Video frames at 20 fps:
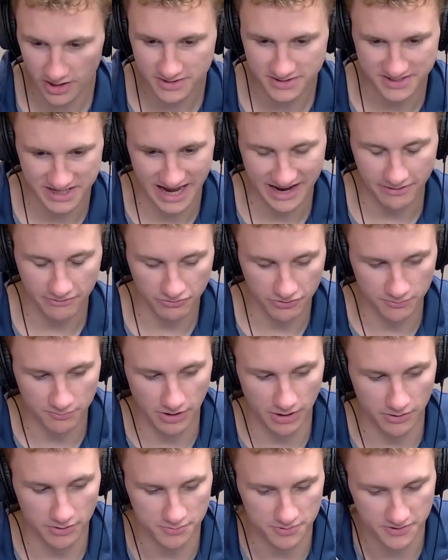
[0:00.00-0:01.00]
undoubtedly
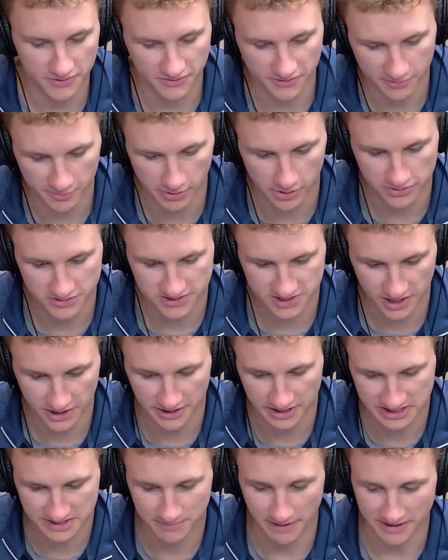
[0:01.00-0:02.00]
probably be the most
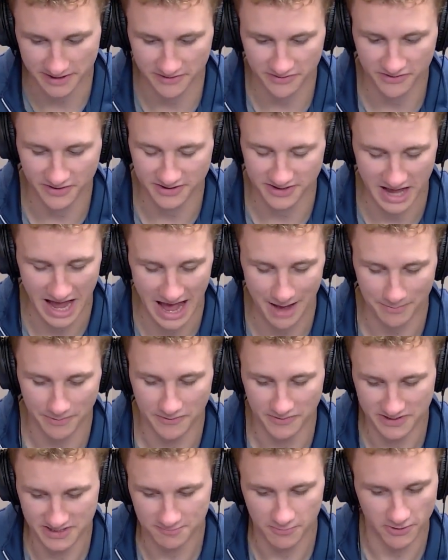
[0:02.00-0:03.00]
unexpected thing to
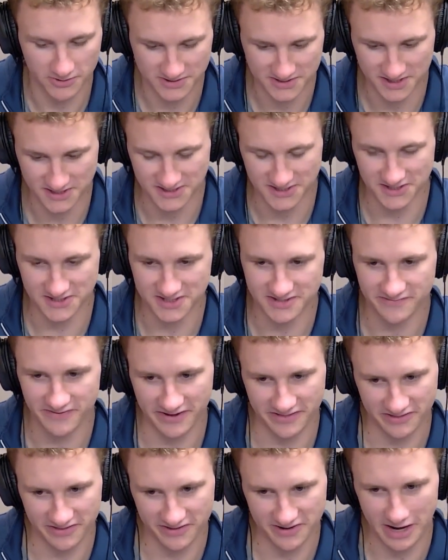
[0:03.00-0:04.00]
happen this postseason is the
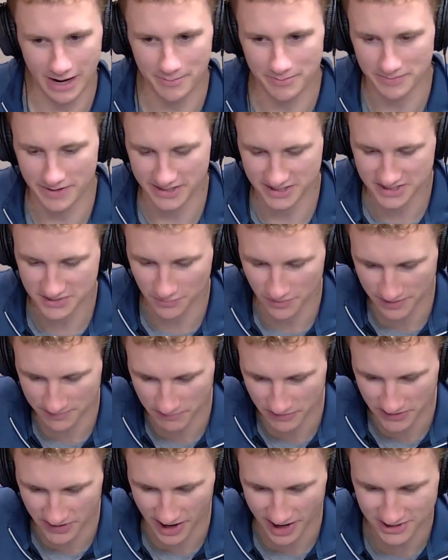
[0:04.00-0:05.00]
fact that the Diamondbacks
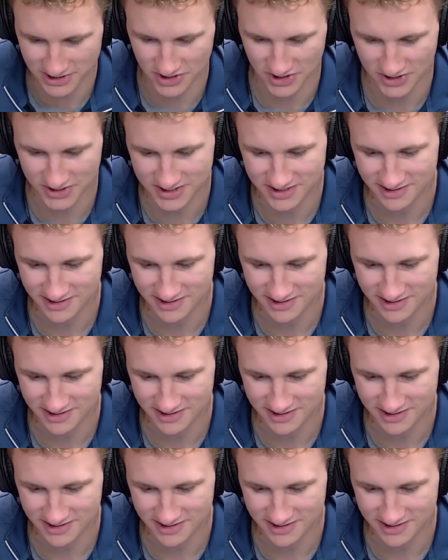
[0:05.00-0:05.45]
sweep the Dodgers.